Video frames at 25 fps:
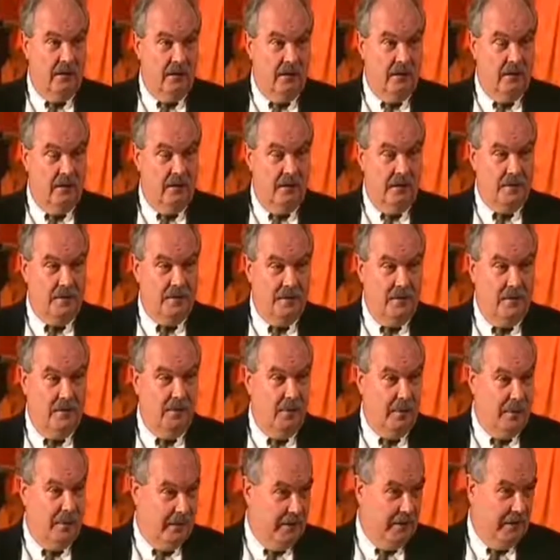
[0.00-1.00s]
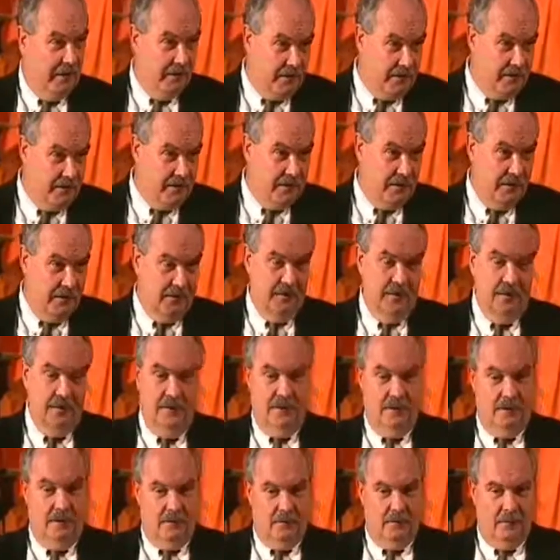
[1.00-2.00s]
And I thought to myself, being an atheist,
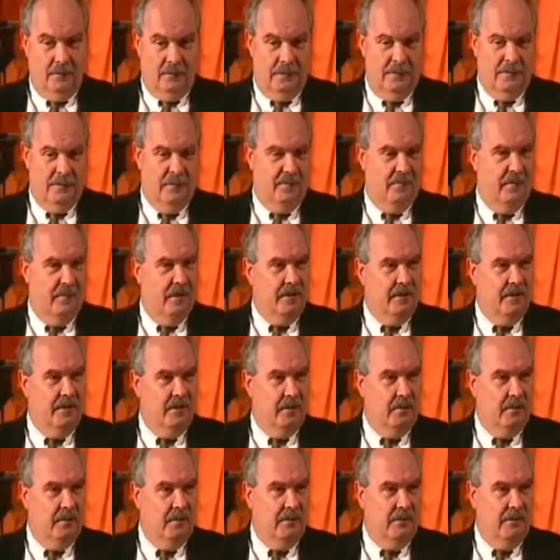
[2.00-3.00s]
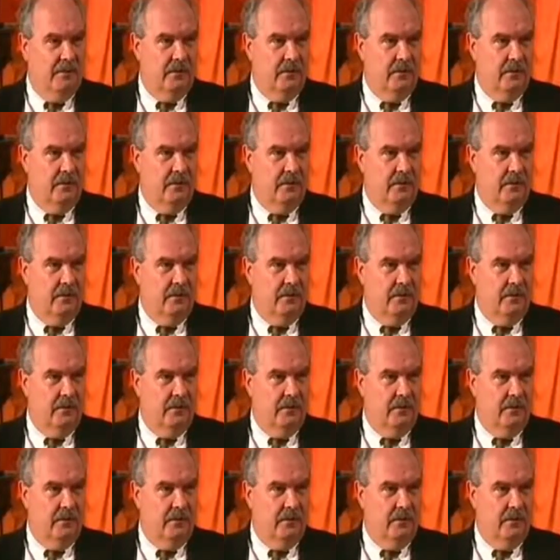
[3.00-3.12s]
like, what a dumb idea.